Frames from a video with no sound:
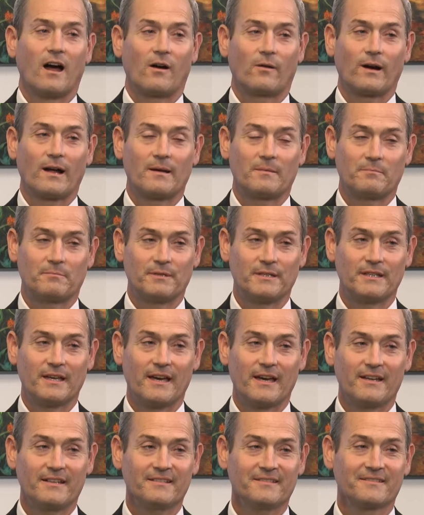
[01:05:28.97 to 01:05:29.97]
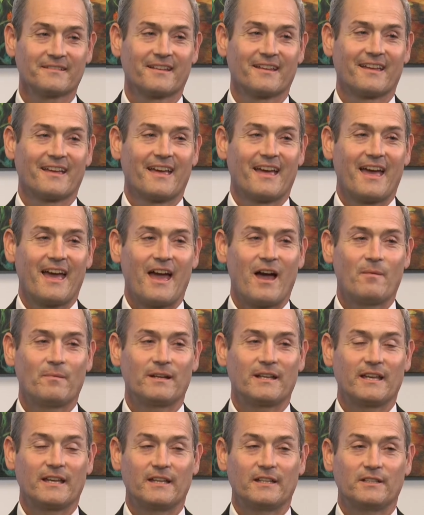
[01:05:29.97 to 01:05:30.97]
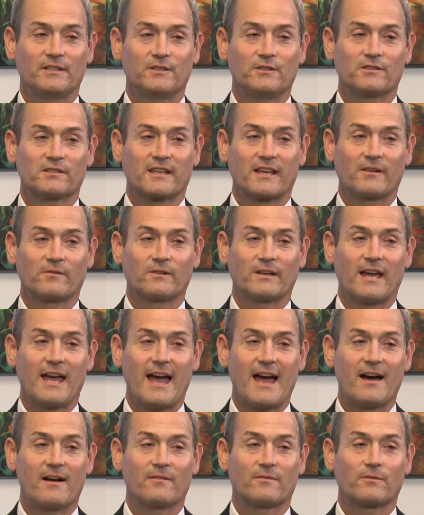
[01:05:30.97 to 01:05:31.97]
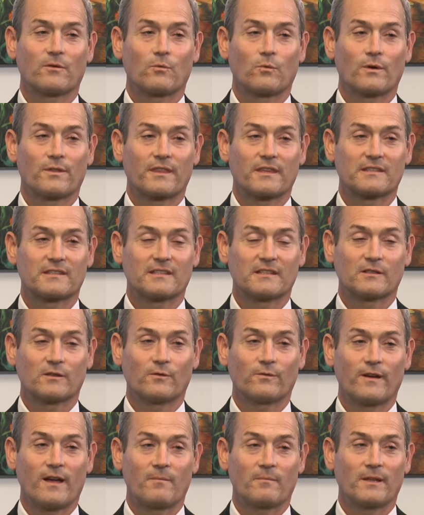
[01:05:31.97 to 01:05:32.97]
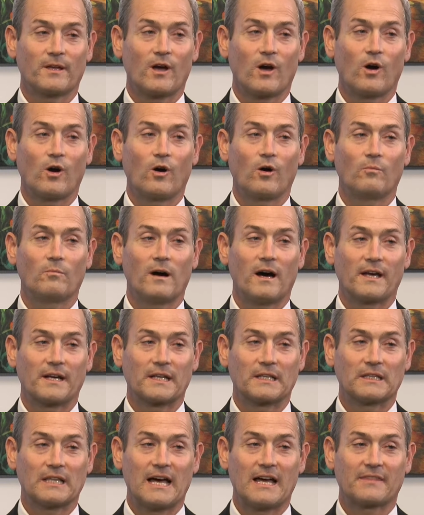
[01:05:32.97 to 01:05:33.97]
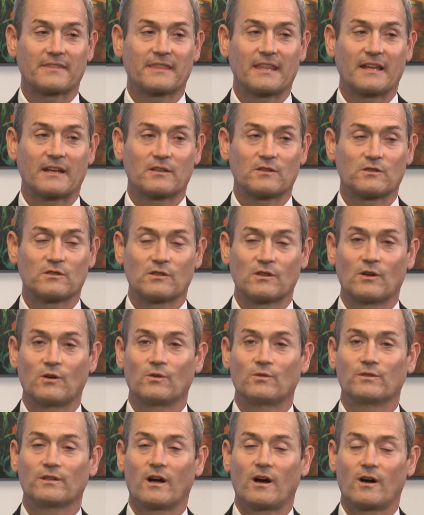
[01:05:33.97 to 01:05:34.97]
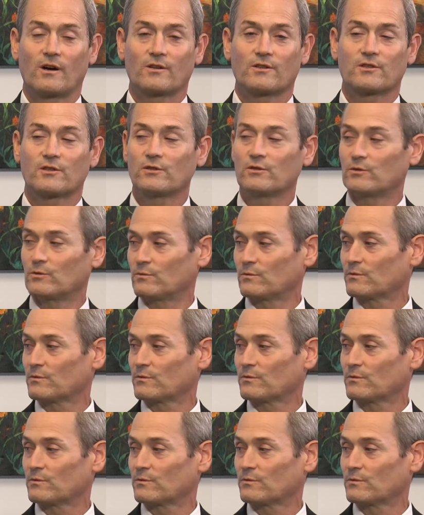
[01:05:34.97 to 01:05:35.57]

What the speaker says: right, BA, how many ADUs can we have with a single family home on a lot that is zoned R2?